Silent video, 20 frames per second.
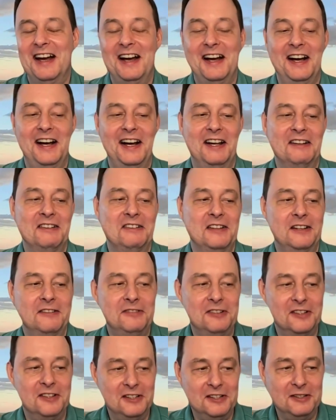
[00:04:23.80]
uh,
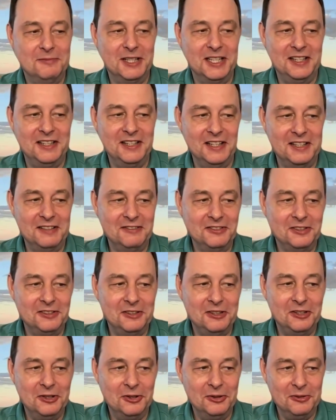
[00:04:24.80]
software that you might not have
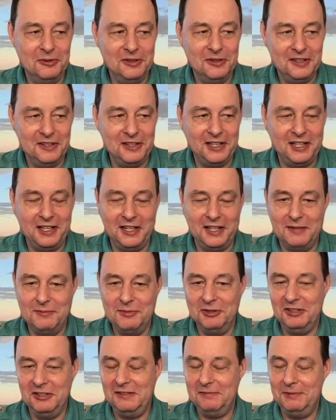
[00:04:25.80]
owned. Uh, I'm
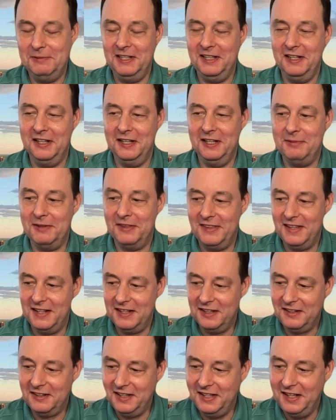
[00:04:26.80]
only speaking
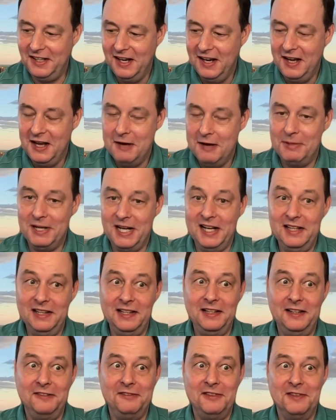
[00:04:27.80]
hypothetically, but I
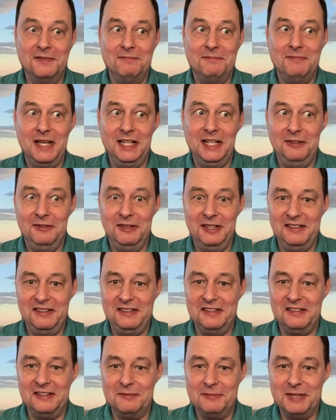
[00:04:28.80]
loved the menuing
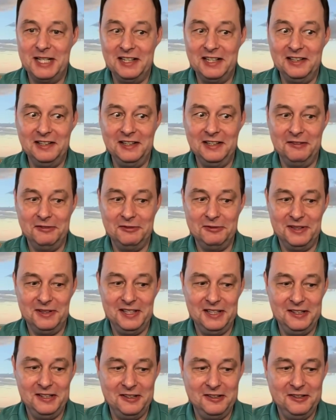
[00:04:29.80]
system and I loved what
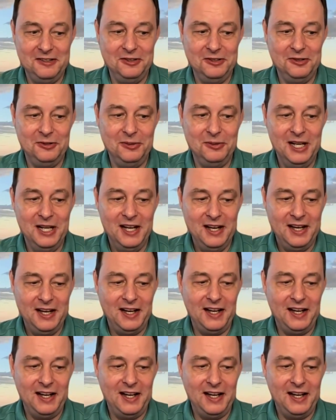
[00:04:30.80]
they could do.